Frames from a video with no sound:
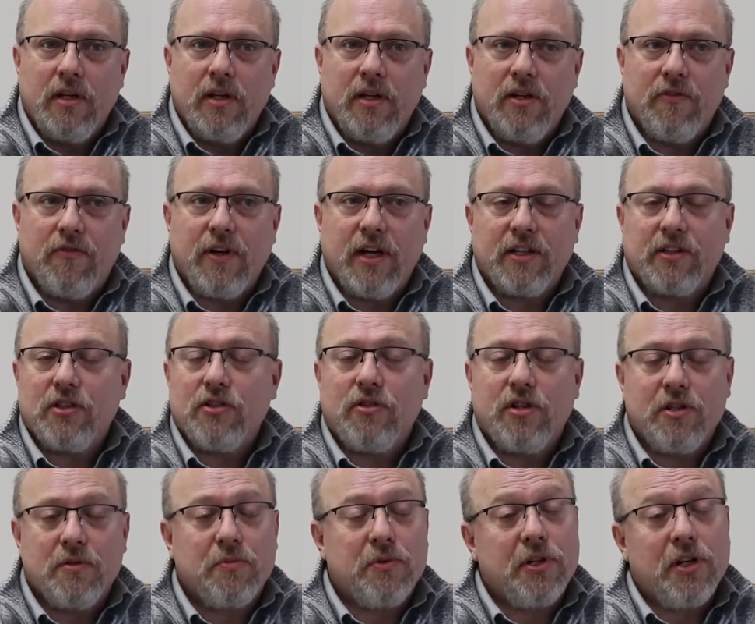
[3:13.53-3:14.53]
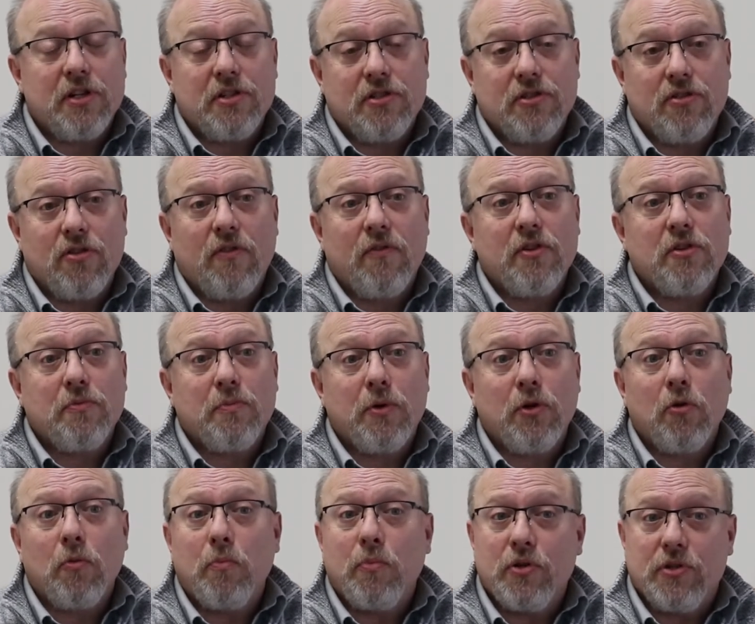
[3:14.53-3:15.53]
In fact, the Transportation Service
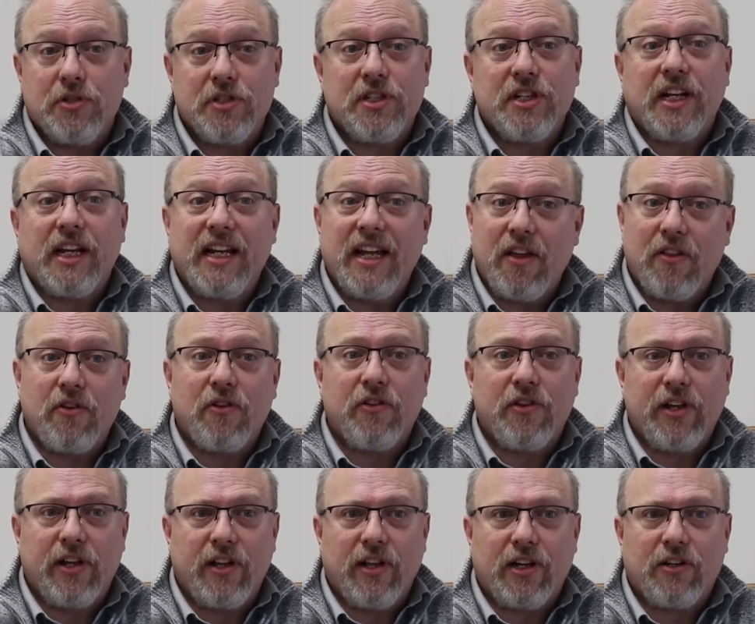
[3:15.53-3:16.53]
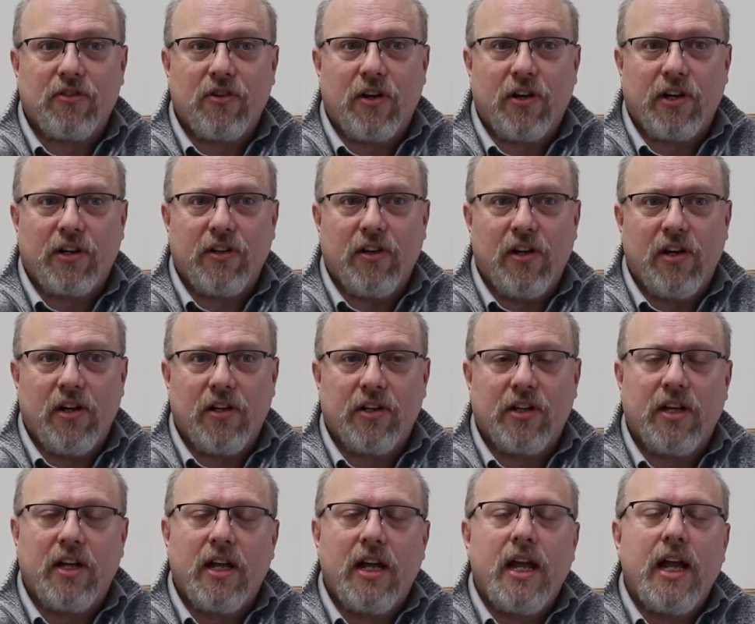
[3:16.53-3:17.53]
Bureau puts together the electronic log
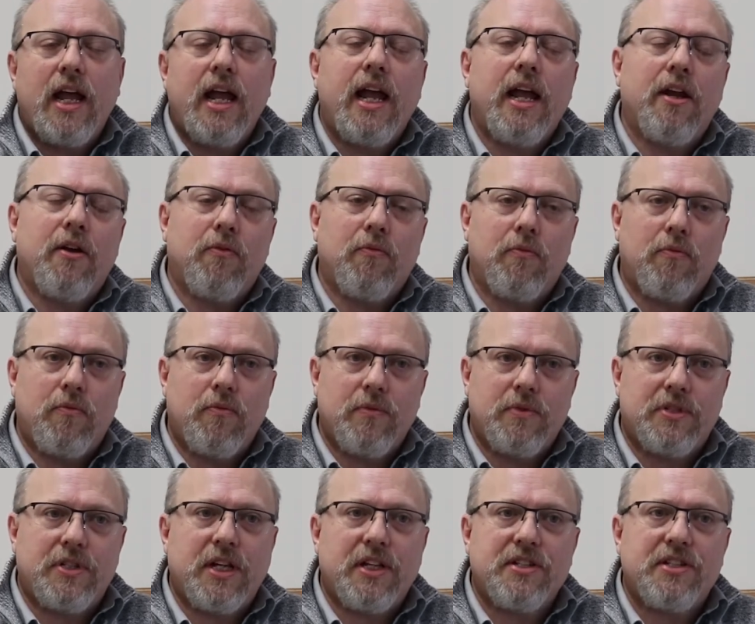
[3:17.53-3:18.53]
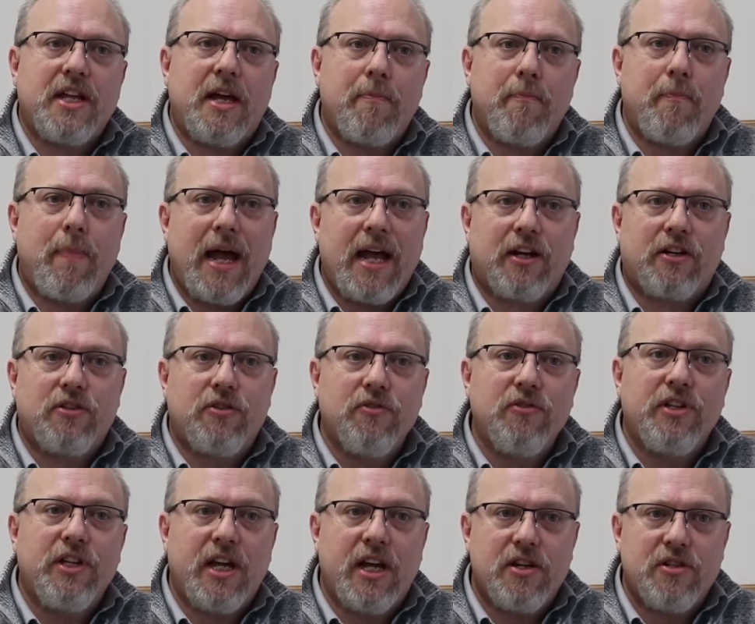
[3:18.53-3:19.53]
and sends that back
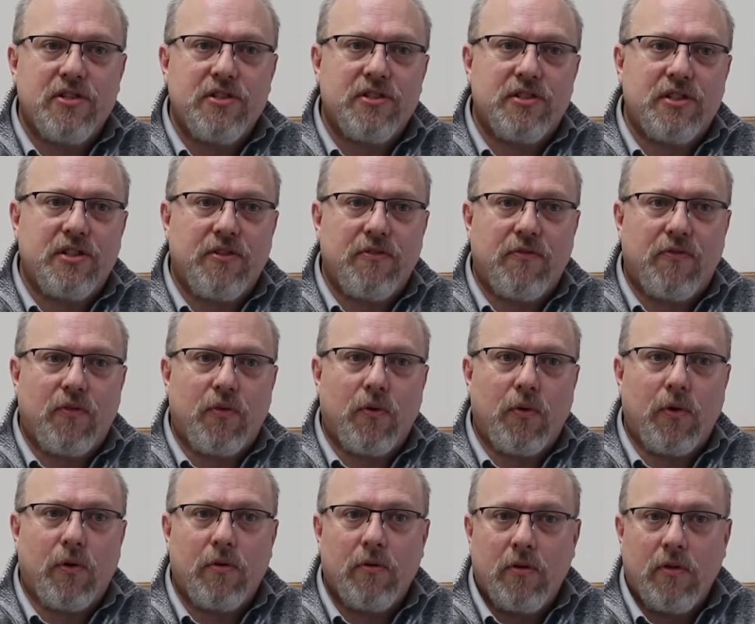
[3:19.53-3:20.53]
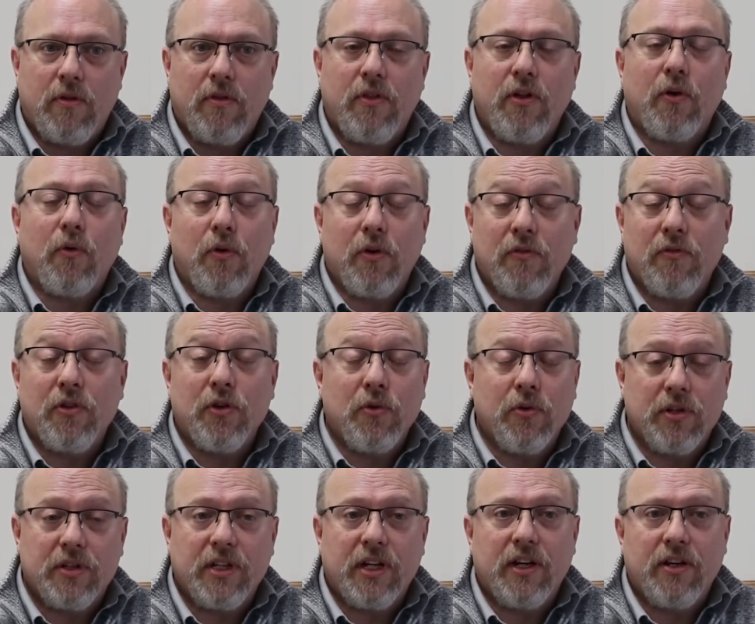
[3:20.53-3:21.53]
to the agency for their
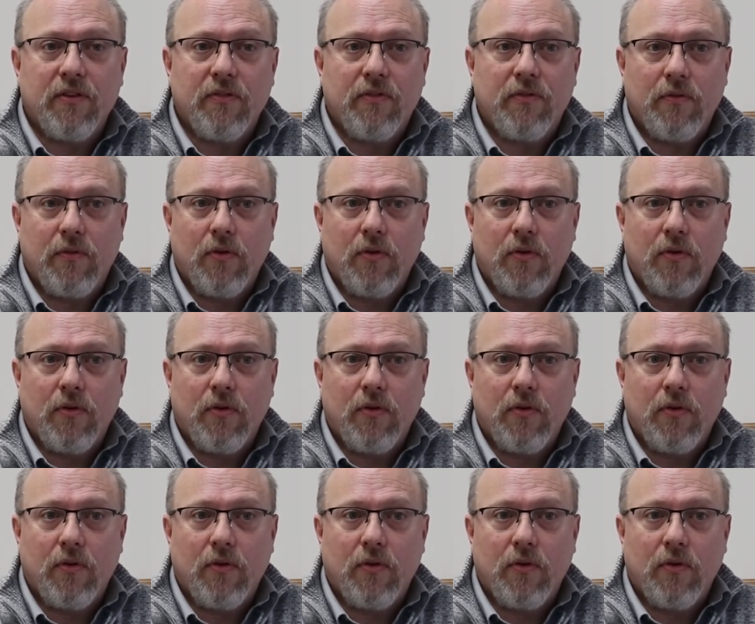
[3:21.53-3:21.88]
review at the end